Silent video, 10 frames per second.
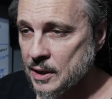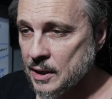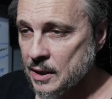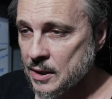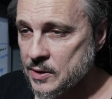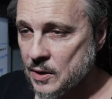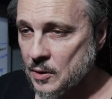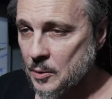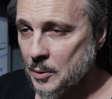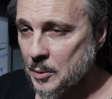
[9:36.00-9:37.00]
So
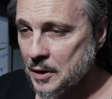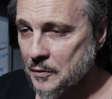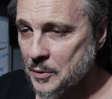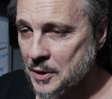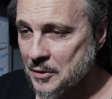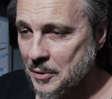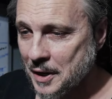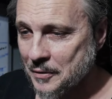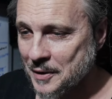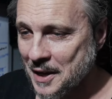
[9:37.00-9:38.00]
we're going to avoid Greg
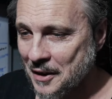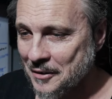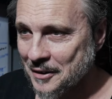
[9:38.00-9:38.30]
for now,